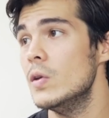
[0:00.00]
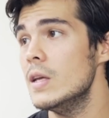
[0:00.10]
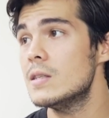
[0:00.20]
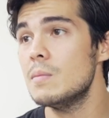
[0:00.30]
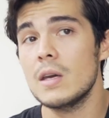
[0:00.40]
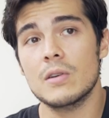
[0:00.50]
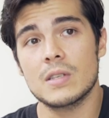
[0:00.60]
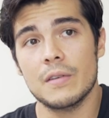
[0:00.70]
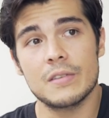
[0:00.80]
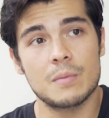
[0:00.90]
You need to make
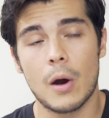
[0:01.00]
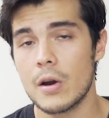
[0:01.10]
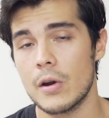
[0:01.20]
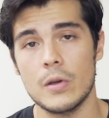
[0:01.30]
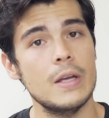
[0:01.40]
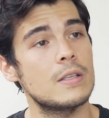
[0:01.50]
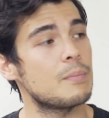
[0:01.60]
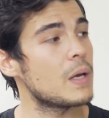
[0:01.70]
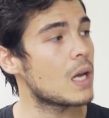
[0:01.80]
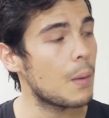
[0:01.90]
yourself smarter. You need
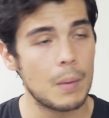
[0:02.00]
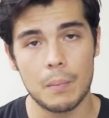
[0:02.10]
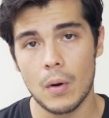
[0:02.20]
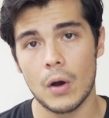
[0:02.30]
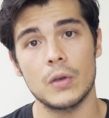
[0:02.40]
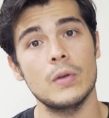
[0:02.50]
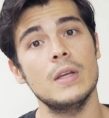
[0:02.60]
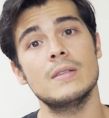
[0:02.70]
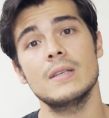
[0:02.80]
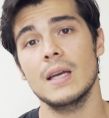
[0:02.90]
to pick up a book. You
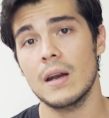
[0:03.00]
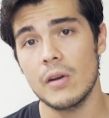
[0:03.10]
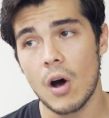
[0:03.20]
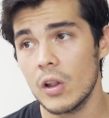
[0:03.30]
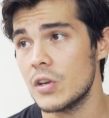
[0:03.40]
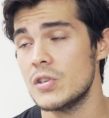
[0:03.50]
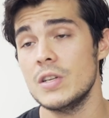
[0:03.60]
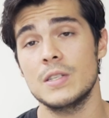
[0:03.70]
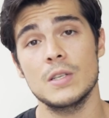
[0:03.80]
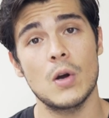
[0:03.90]
need to get knowledge.
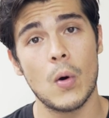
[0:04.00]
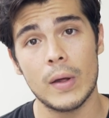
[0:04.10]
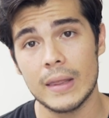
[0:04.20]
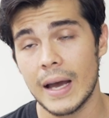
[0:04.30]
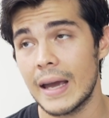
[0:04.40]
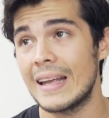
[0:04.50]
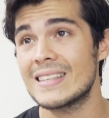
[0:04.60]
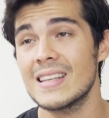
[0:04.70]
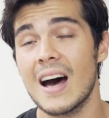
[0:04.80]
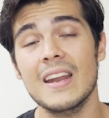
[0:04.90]
You need to go online.
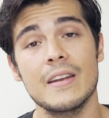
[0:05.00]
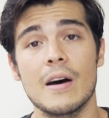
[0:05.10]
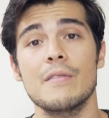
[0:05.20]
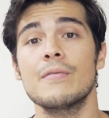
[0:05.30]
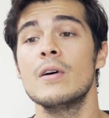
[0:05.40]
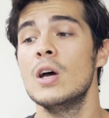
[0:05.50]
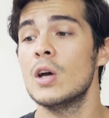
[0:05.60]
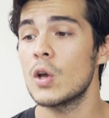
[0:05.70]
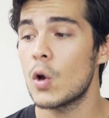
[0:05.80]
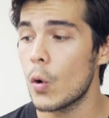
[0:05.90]
It's not enough
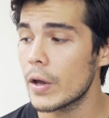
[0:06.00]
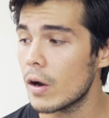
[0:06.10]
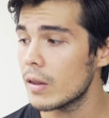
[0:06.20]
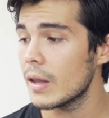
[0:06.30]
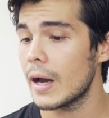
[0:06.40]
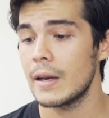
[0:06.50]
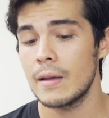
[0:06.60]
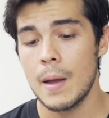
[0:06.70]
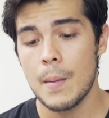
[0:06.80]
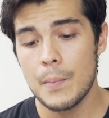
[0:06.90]
going
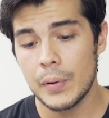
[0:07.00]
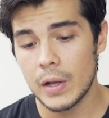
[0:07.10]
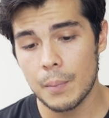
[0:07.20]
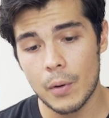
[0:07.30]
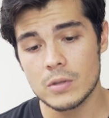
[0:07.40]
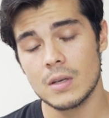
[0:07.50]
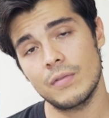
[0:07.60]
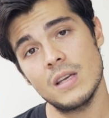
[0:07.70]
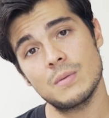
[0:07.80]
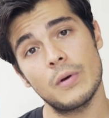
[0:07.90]
online, putting a post on
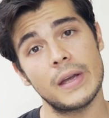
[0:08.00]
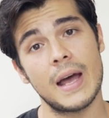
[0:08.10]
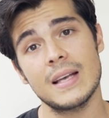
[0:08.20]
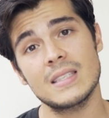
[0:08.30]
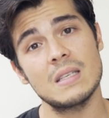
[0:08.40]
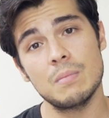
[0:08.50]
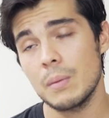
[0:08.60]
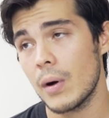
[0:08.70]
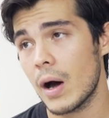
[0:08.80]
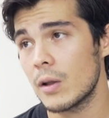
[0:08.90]
Facebook and asking
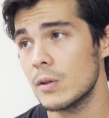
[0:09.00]
people how